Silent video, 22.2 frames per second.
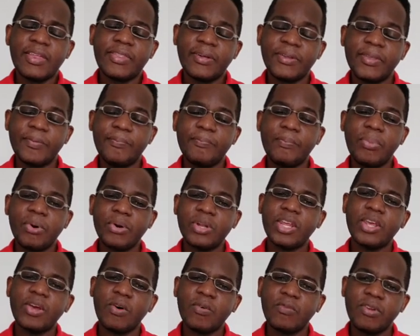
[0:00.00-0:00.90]
that the
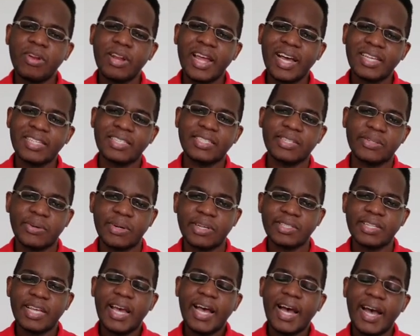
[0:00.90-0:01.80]
body of
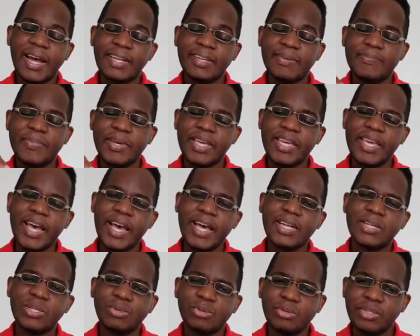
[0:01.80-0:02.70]
Lazarus had
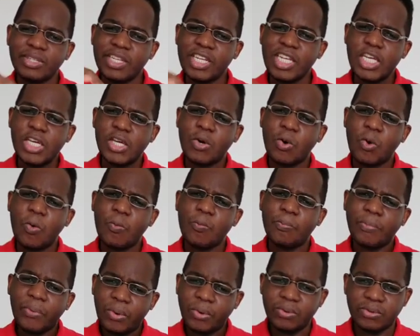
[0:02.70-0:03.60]
begun to
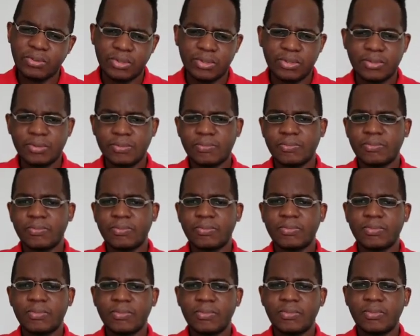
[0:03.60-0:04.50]
decompose.
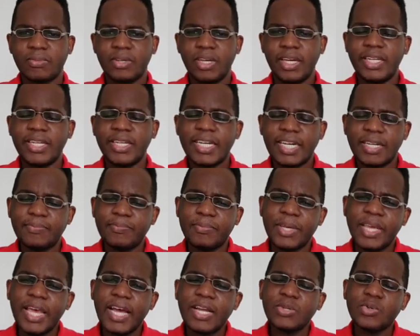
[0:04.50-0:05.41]
It had
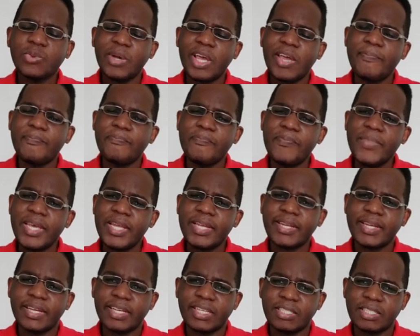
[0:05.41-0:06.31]
begun to
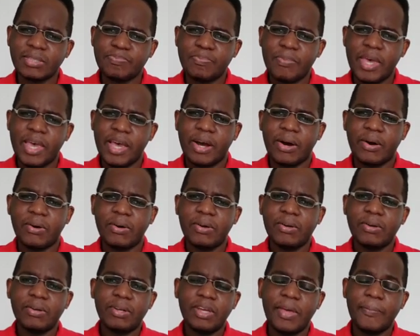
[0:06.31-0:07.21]
emit a smell,
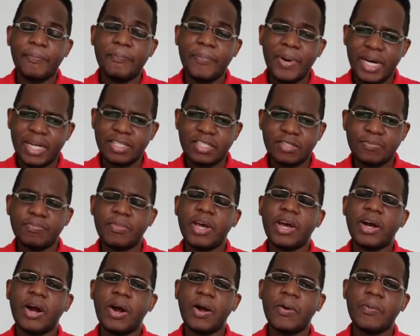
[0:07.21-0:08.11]
a bad
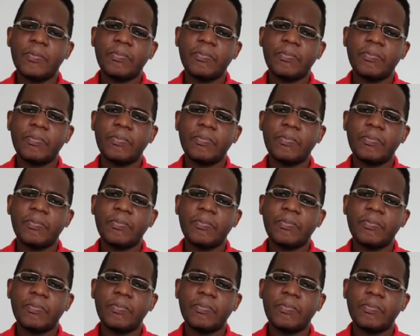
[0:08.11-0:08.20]
smell.